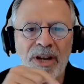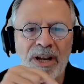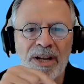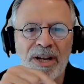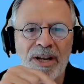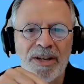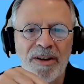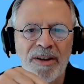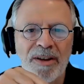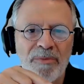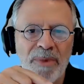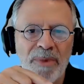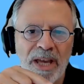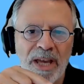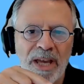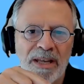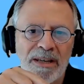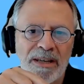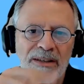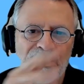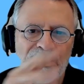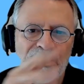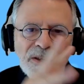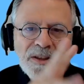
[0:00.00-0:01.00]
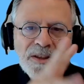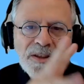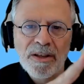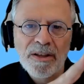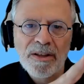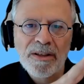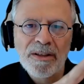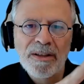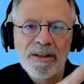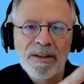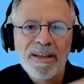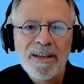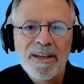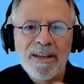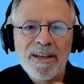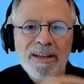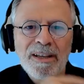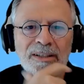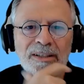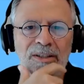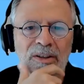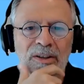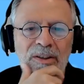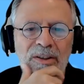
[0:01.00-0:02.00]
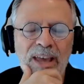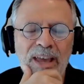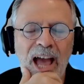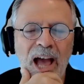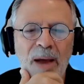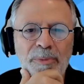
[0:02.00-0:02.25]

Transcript: change have made to the